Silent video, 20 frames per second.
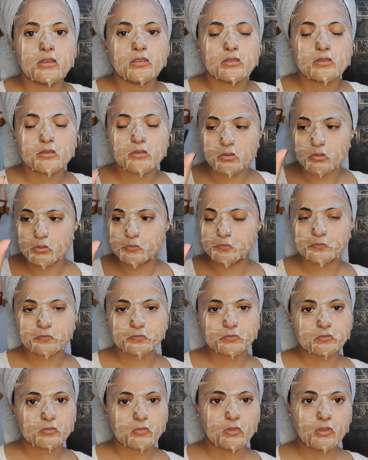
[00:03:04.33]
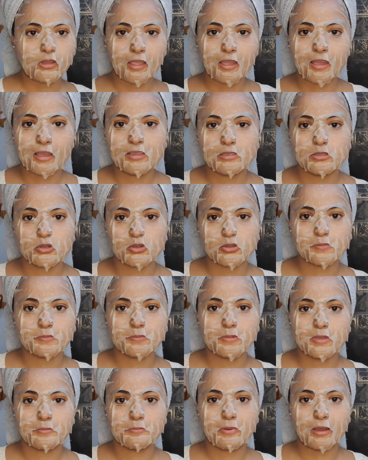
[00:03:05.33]
So I'll just
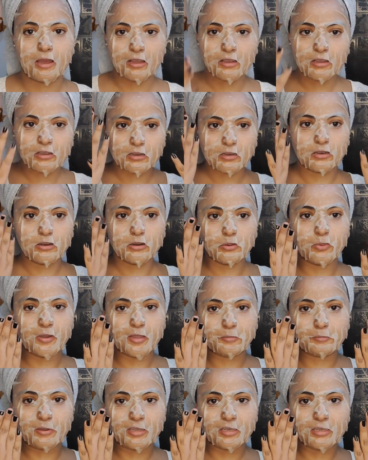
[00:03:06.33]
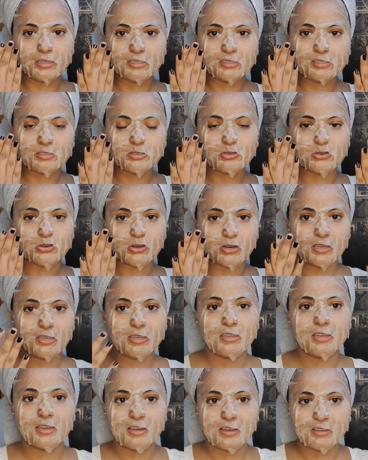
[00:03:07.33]
be back when my nails
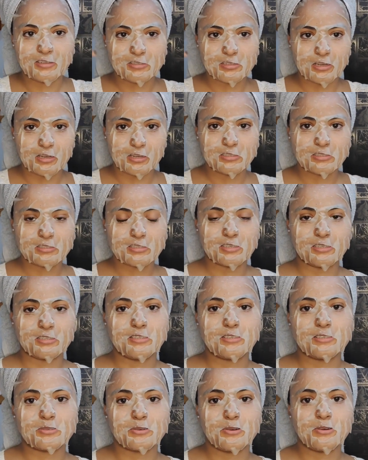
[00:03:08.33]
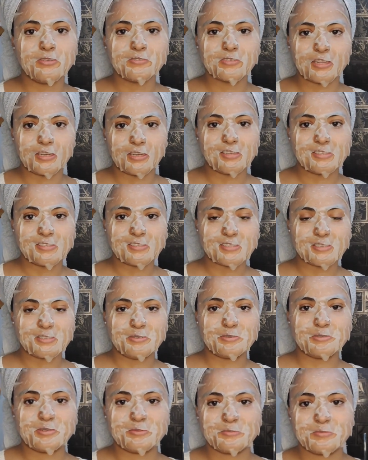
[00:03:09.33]
dry, and I'll take this off and I'll see
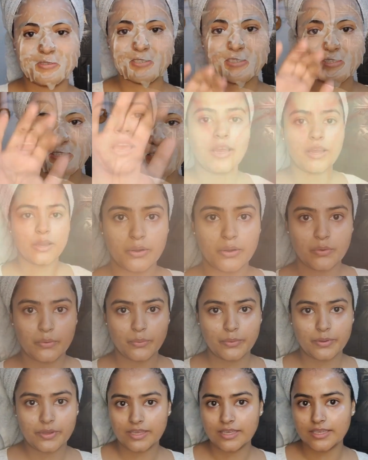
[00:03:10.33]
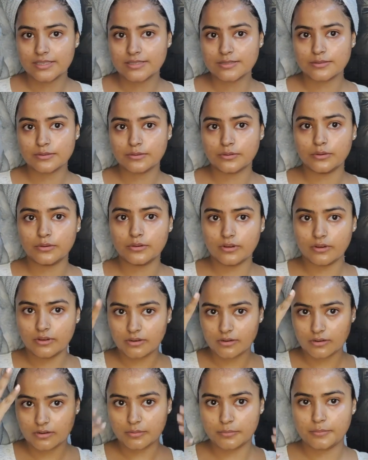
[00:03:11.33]
you in a bit. Okay,
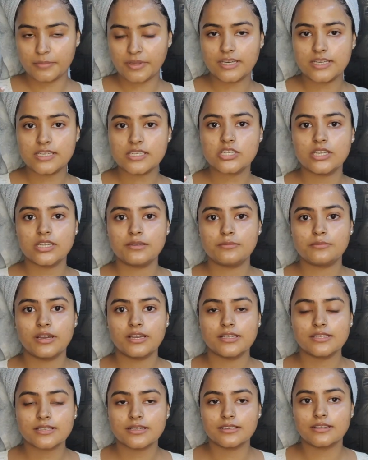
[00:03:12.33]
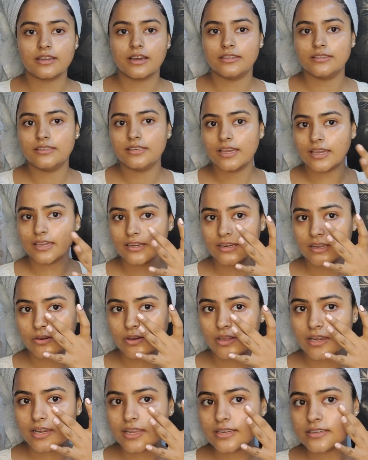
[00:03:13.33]
so maine sheet mask hata diya hai. Now
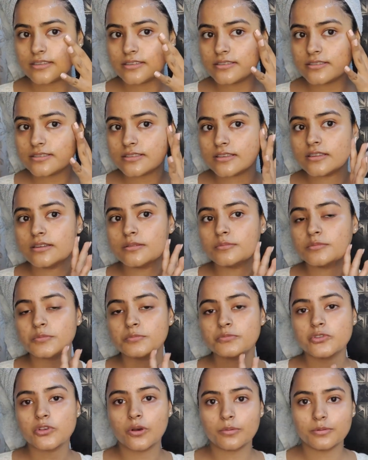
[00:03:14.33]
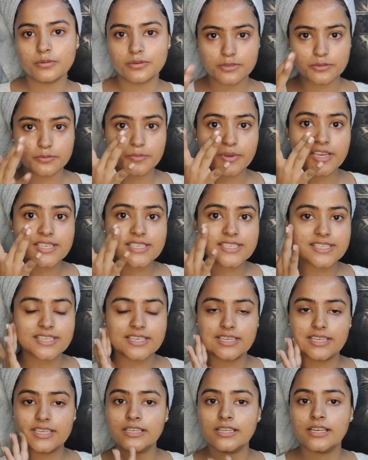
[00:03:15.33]
I let the serum absorb into my
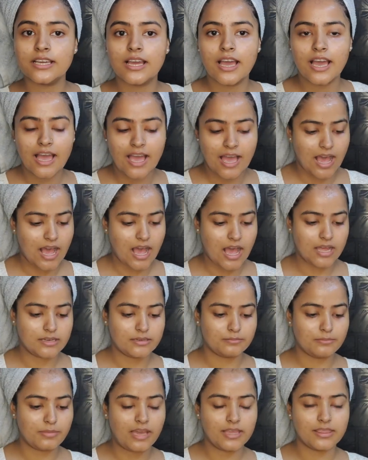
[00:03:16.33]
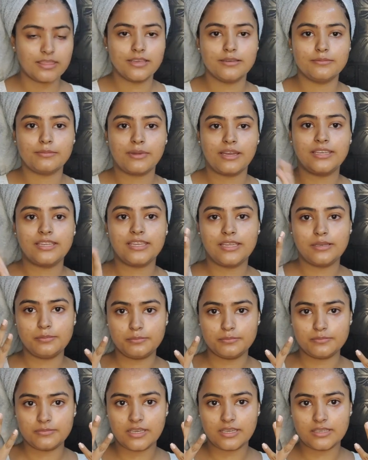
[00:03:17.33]
skin, and by then my
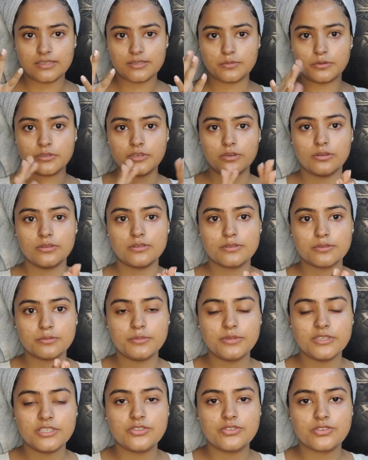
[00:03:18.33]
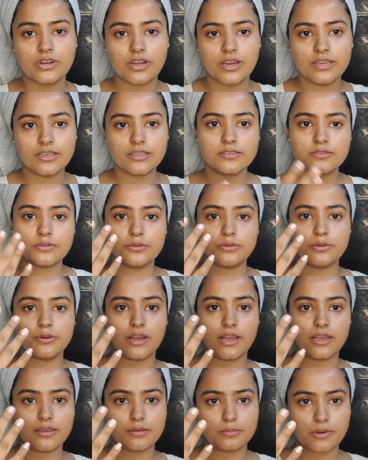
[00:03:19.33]
nails will also be dry. So
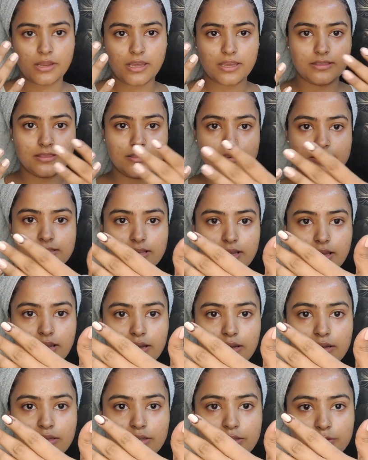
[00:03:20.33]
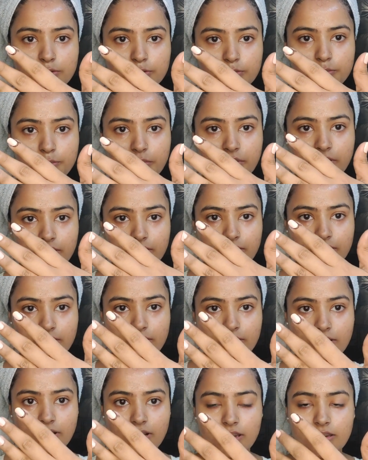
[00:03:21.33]
I applied this nude pink
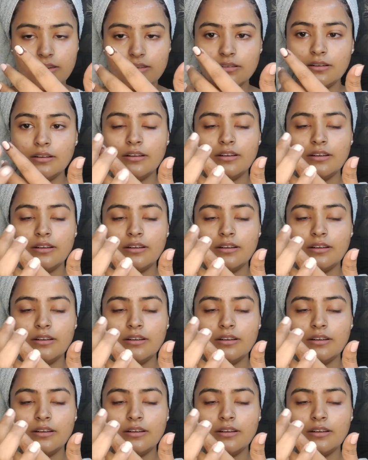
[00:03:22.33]
color.